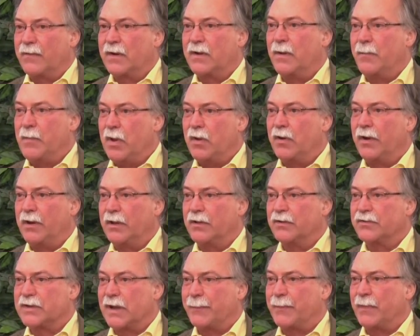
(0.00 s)
community
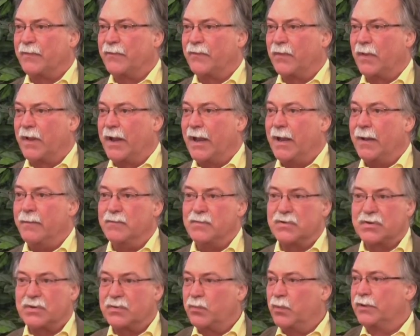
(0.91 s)
goes up in
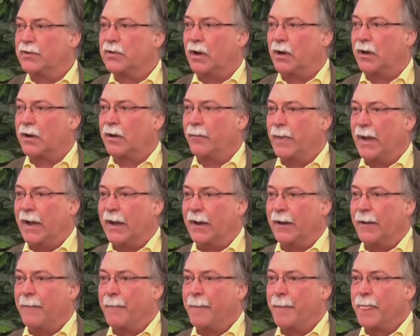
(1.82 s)
flames, we talk about
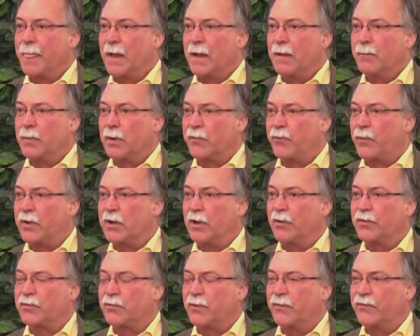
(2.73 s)
it. But if we
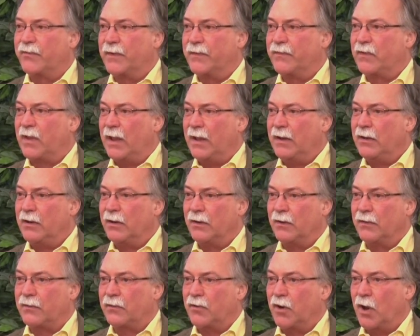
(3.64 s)
go through 15
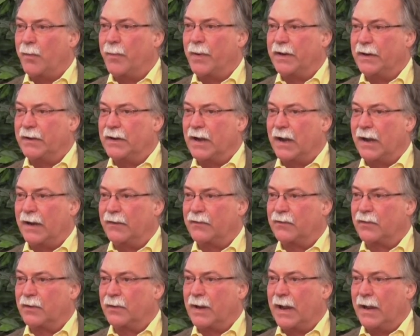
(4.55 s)
years and nobody dies
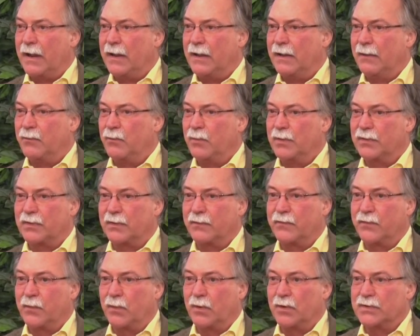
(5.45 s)
with a
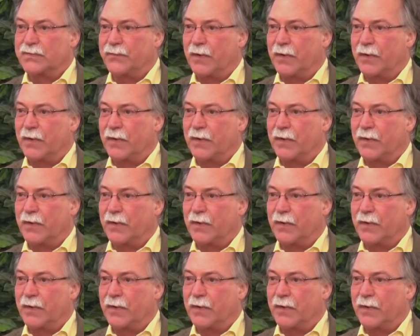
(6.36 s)
forest